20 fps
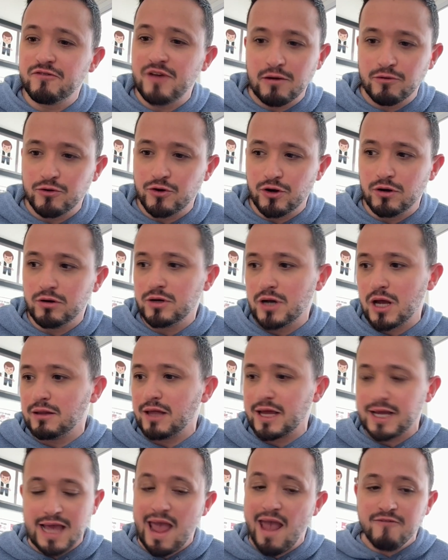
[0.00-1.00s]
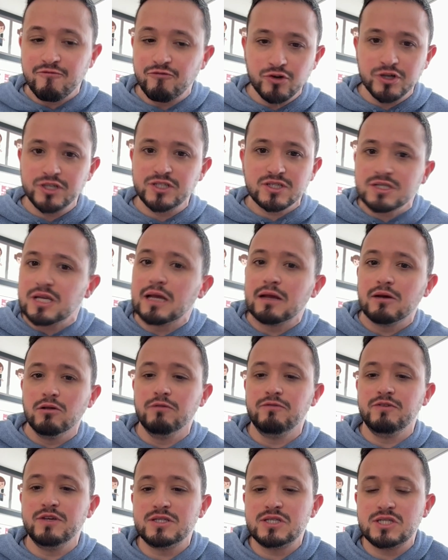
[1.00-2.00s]
a founder. Not like every
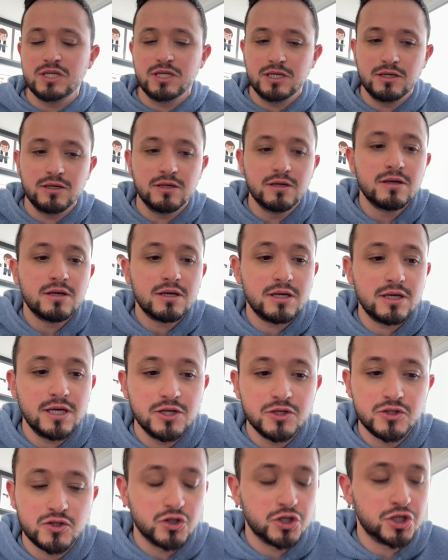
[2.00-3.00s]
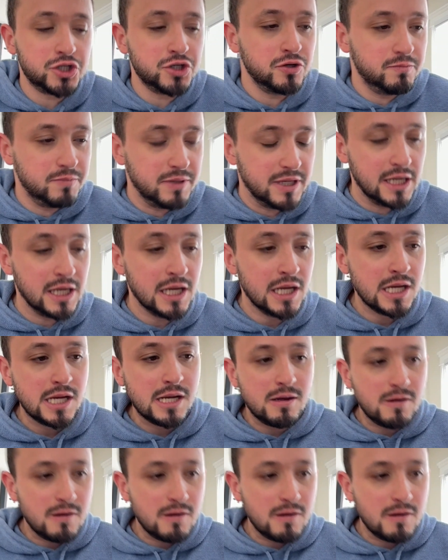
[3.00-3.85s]
single VC is or should be.